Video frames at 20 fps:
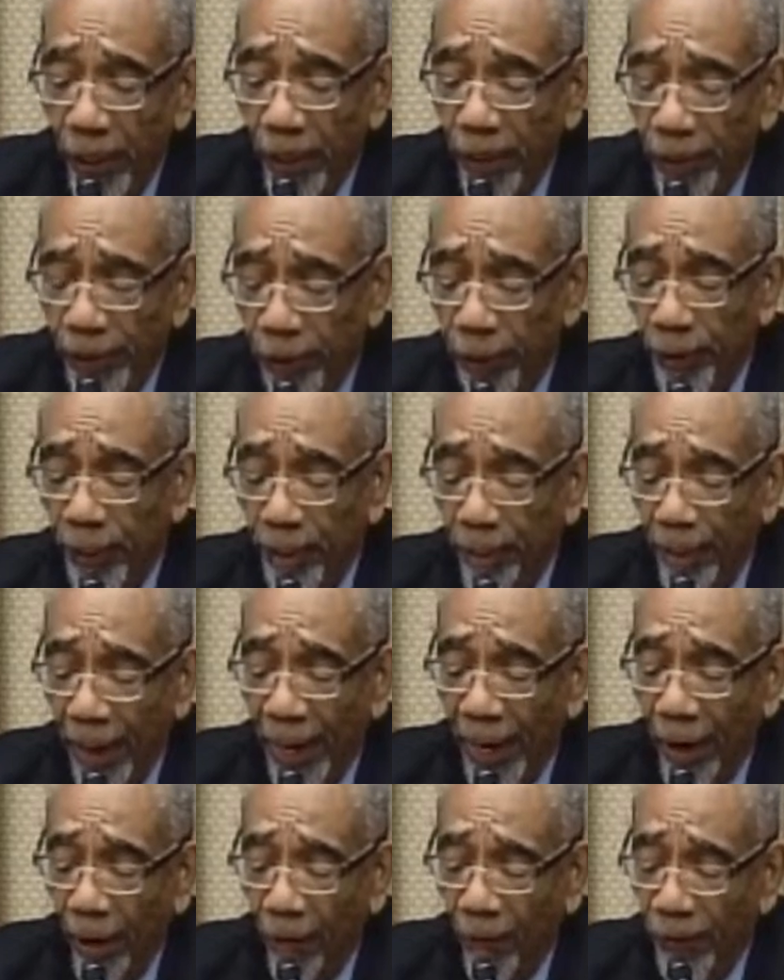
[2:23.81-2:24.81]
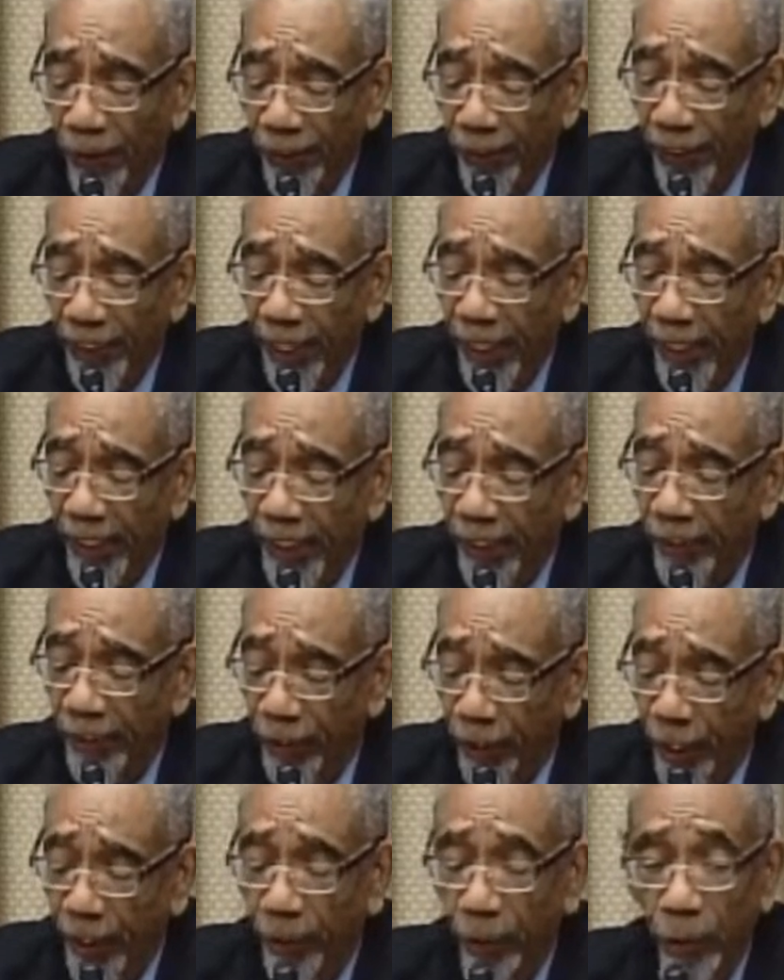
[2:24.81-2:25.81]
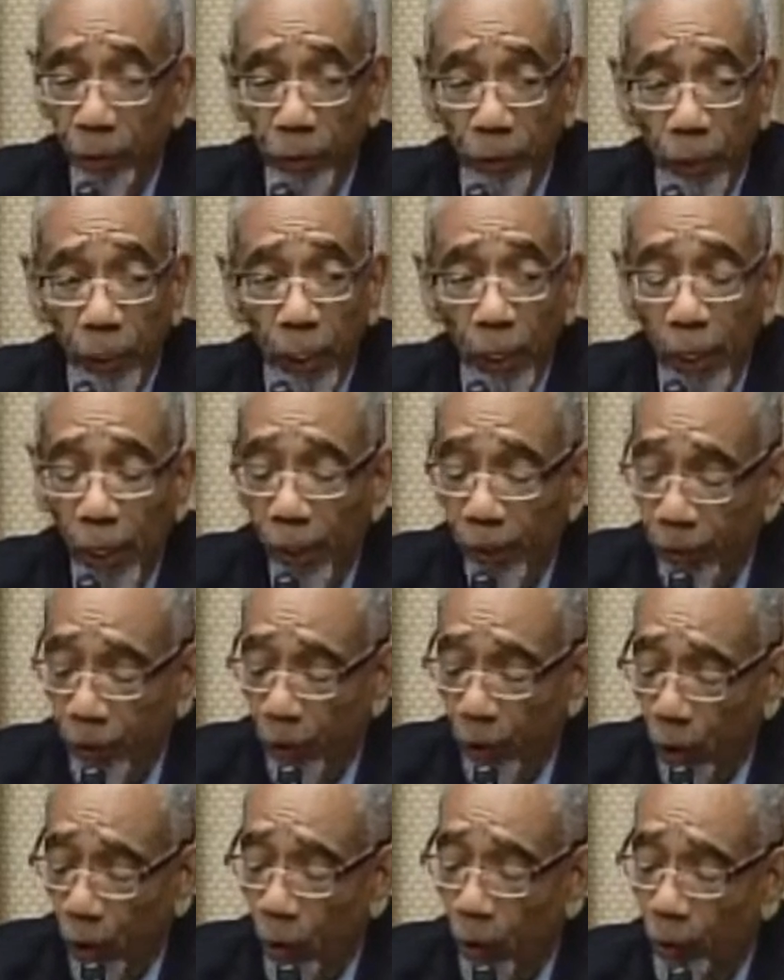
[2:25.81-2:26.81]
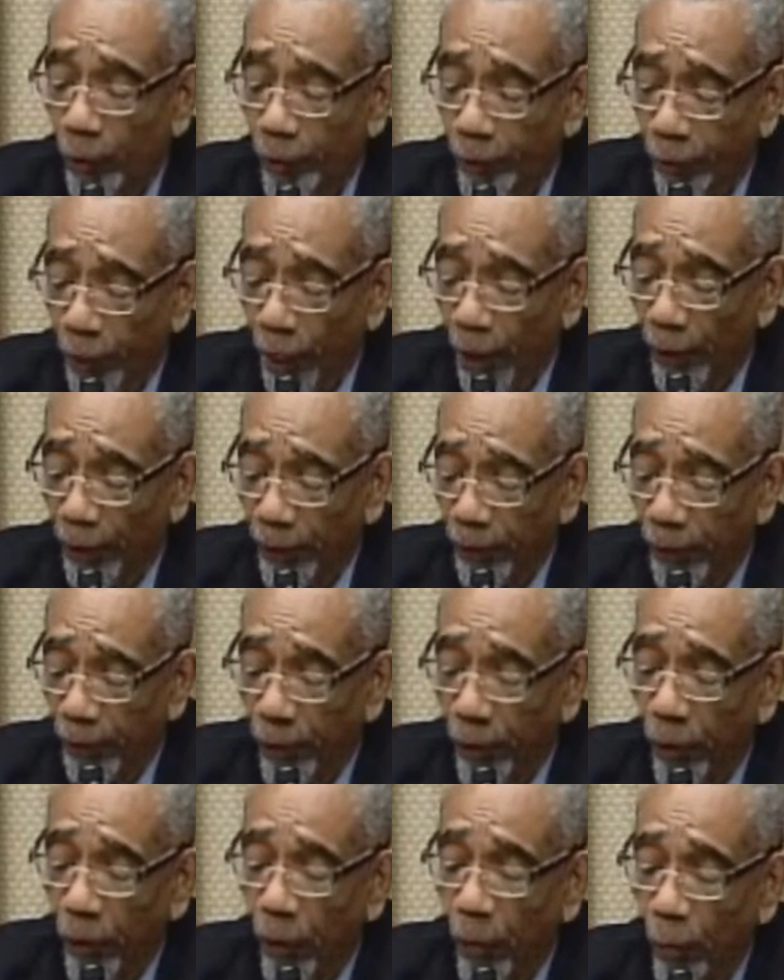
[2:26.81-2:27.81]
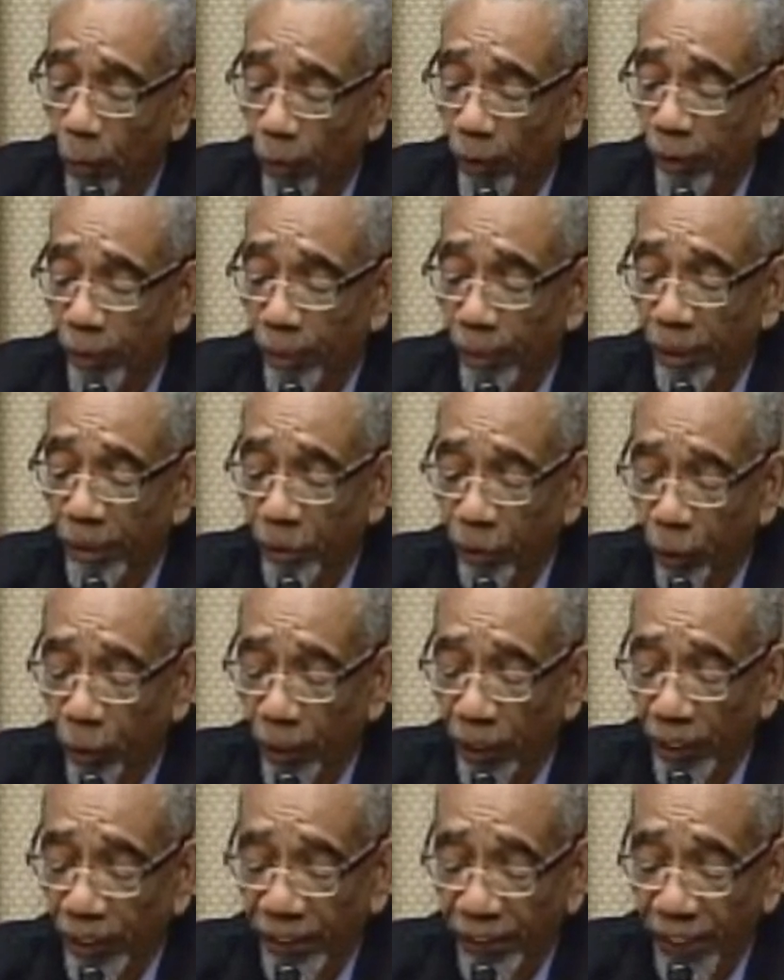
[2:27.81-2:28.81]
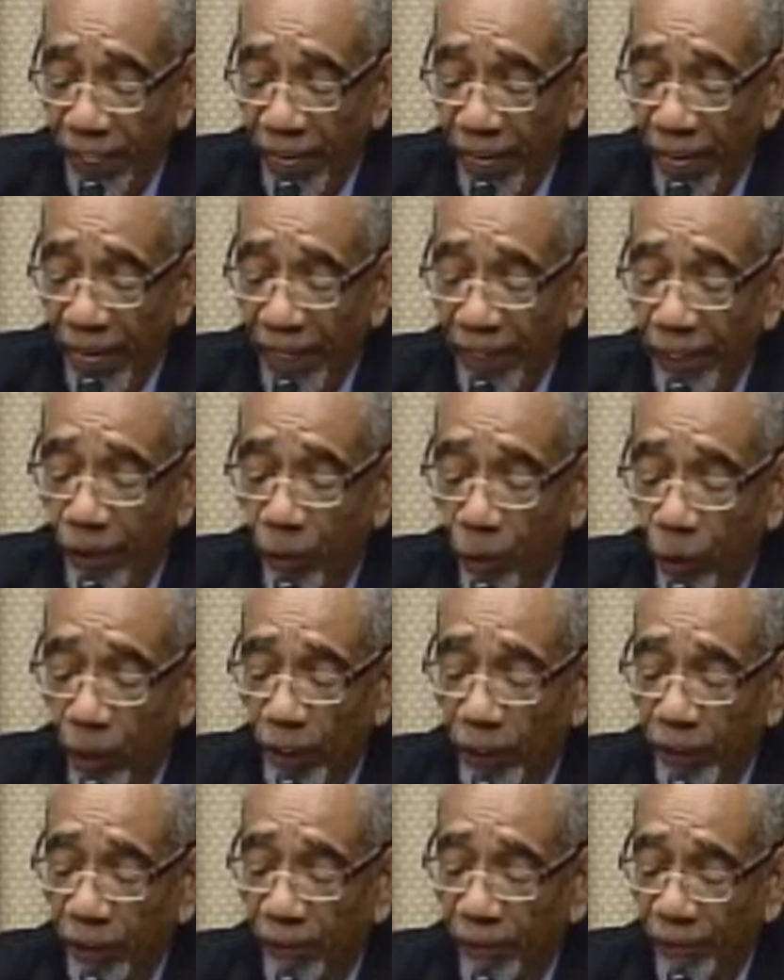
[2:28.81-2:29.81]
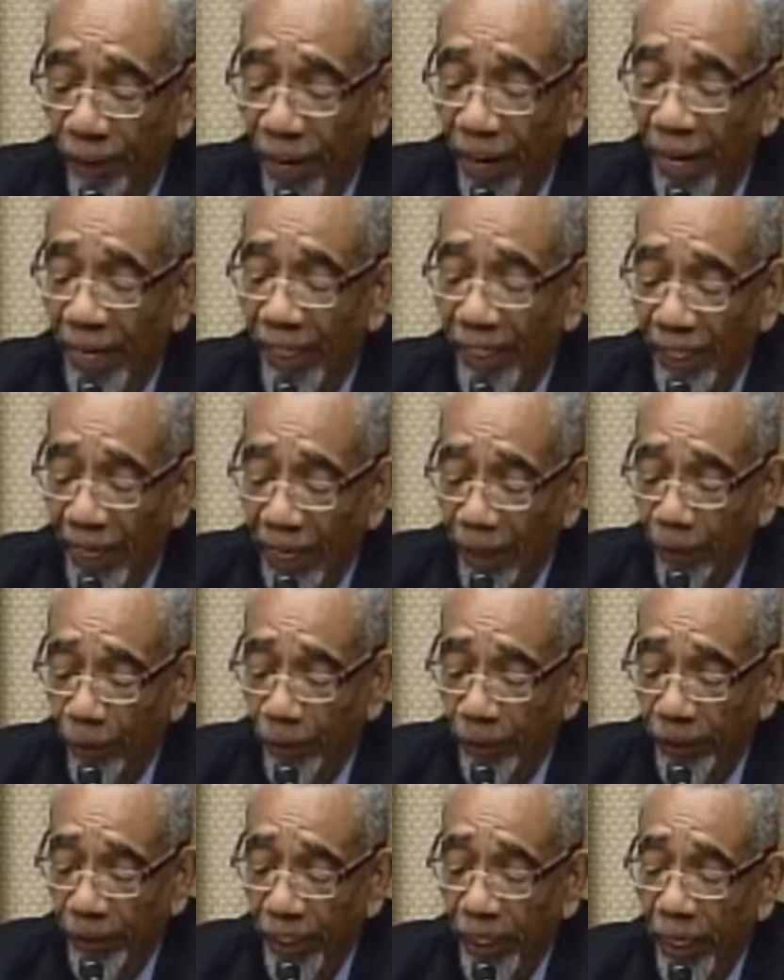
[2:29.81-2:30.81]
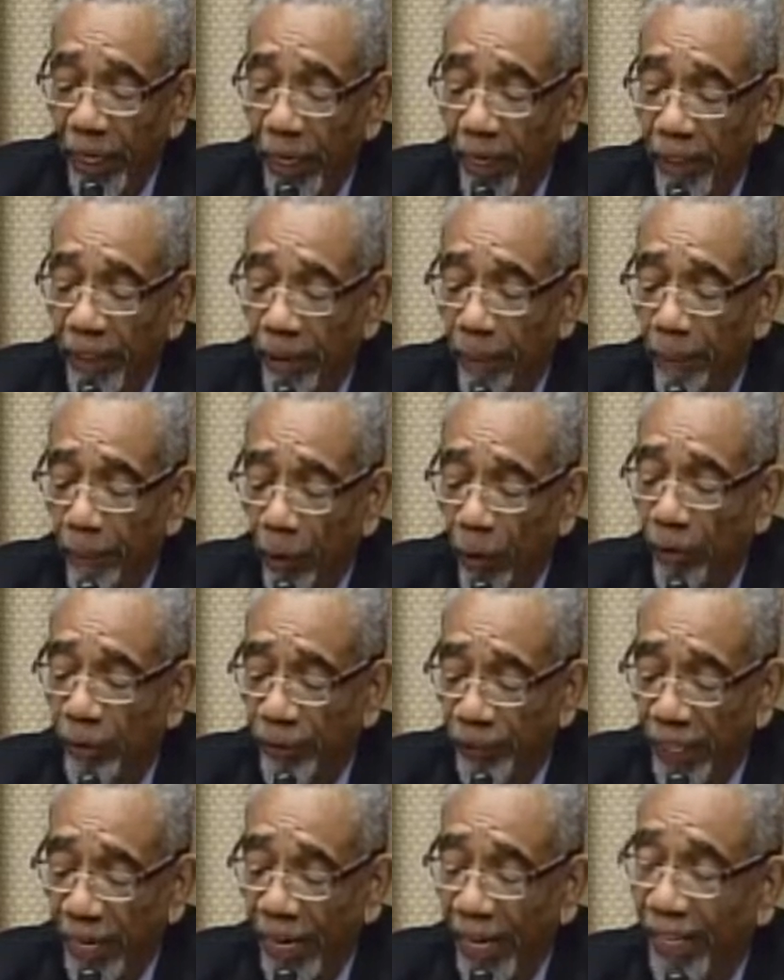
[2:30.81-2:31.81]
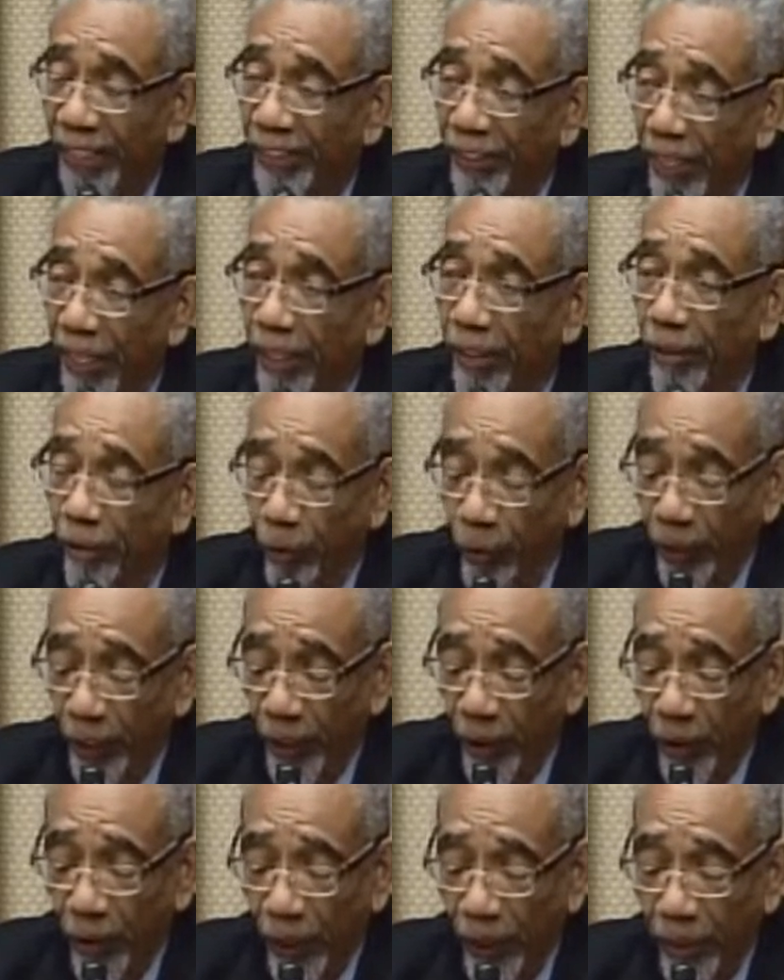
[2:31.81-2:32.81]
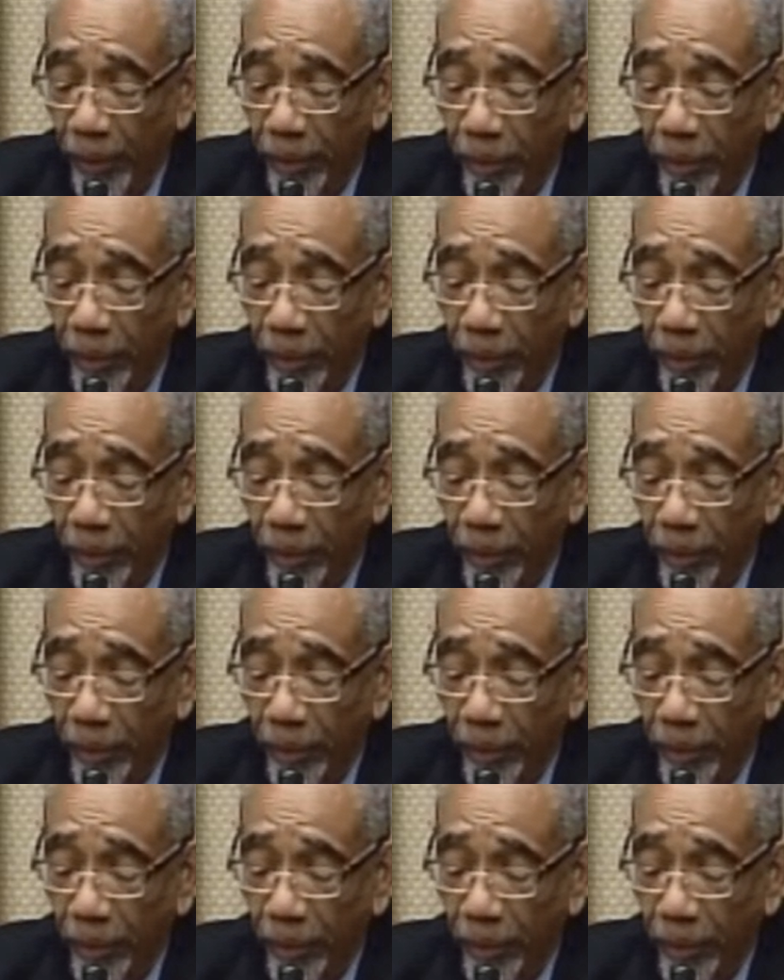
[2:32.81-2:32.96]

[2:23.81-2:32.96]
so that my office can continue to hold talks with the majority side in order to find language that both sides can agree on.